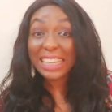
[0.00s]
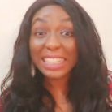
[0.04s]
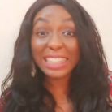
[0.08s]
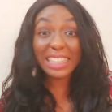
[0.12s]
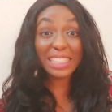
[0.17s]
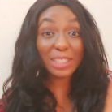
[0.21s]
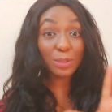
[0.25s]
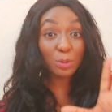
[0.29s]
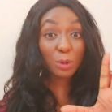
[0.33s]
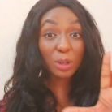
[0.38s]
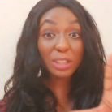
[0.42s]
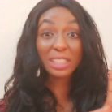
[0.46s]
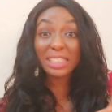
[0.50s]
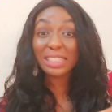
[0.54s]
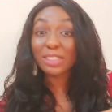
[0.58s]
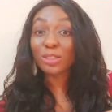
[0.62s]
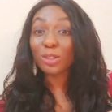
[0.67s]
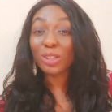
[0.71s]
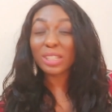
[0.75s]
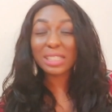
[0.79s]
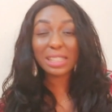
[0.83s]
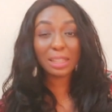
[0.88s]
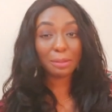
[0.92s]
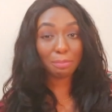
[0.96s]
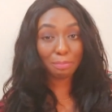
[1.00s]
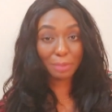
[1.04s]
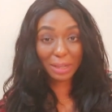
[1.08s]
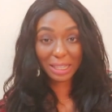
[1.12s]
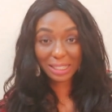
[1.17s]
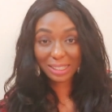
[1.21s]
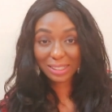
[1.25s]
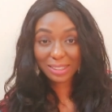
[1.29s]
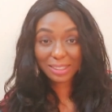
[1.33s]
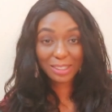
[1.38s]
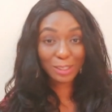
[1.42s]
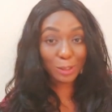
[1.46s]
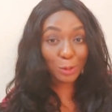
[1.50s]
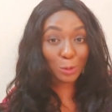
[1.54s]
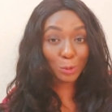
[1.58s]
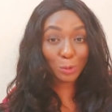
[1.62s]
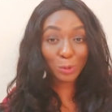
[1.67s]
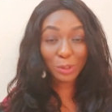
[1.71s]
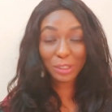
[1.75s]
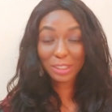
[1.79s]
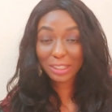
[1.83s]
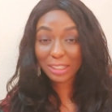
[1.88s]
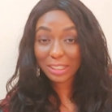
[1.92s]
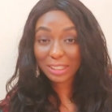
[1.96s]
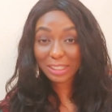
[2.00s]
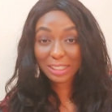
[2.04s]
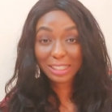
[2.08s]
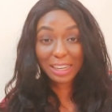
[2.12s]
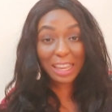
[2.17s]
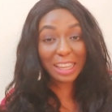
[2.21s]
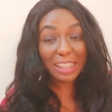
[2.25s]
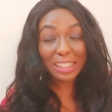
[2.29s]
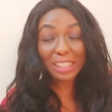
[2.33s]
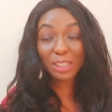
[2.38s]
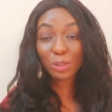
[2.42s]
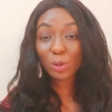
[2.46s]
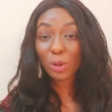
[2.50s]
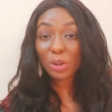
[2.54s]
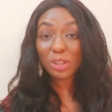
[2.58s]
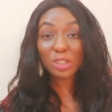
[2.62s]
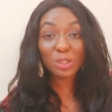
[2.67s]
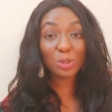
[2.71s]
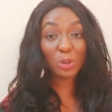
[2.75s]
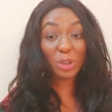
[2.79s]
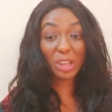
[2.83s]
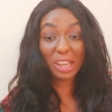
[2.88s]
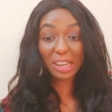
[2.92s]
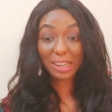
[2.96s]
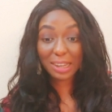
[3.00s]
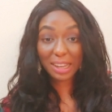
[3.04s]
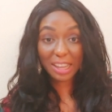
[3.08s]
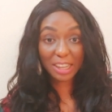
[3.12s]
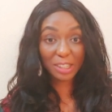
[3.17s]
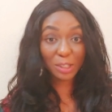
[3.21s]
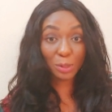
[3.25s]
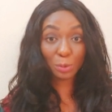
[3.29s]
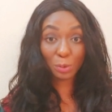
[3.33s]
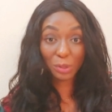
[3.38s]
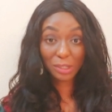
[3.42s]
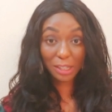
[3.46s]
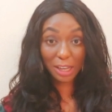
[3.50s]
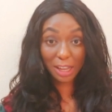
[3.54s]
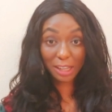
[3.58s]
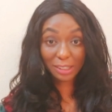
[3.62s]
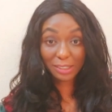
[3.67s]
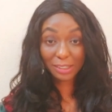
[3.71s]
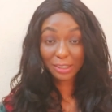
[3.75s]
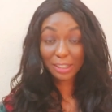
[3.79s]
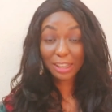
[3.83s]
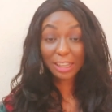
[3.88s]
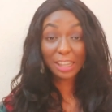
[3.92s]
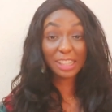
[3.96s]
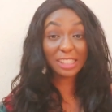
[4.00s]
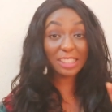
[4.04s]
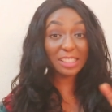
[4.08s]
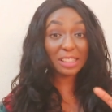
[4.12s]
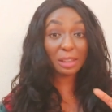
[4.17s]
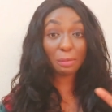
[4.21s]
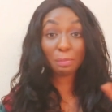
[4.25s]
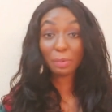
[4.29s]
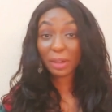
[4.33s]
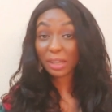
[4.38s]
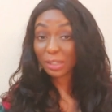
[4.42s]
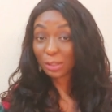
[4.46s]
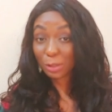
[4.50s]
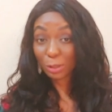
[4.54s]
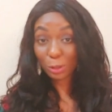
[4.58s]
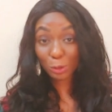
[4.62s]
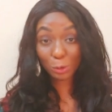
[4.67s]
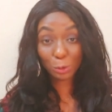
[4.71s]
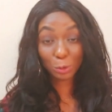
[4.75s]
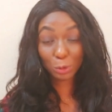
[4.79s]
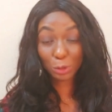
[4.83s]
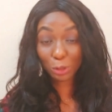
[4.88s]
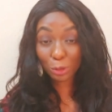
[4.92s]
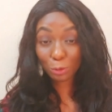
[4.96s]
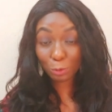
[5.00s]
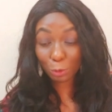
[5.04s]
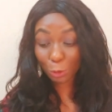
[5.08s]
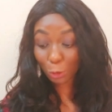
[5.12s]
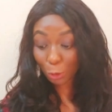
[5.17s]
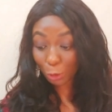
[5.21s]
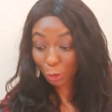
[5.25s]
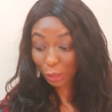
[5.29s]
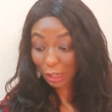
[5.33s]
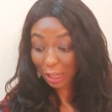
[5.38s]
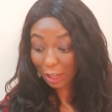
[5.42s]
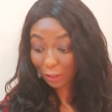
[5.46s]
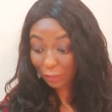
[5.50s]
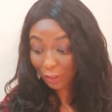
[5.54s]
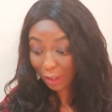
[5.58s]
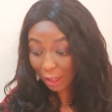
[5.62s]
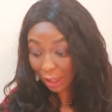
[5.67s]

This one is just the best thing you did. Like, this one is not a lie, sweetheart. It is the best thing you did for your life.